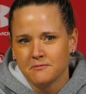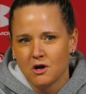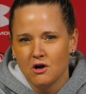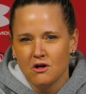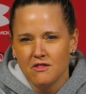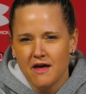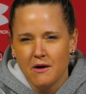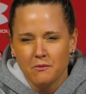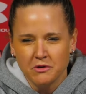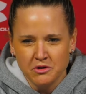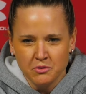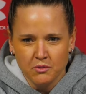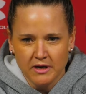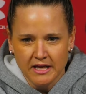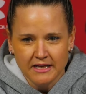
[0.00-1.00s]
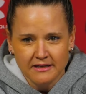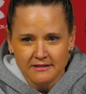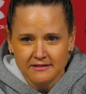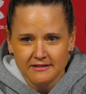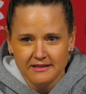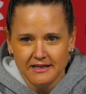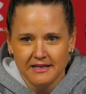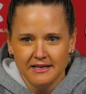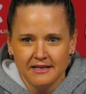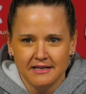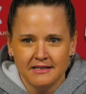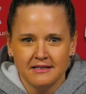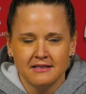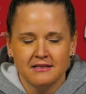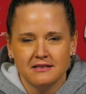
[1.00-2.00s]
all of that when you're winning,
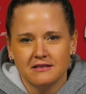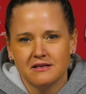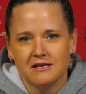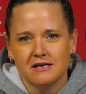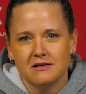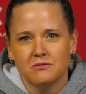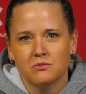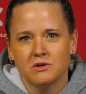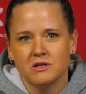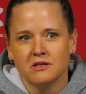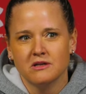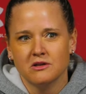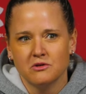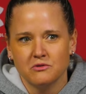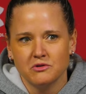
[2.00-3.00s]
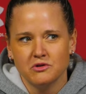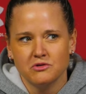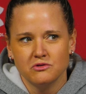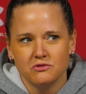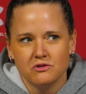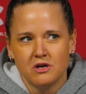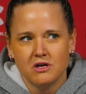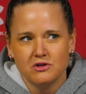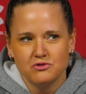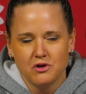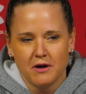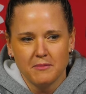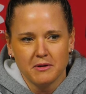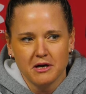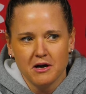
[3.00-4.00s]
and when you
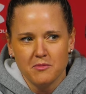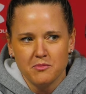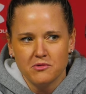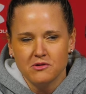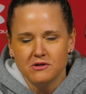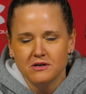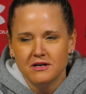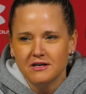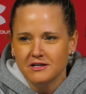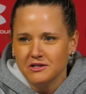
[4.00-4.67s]
drop a couple,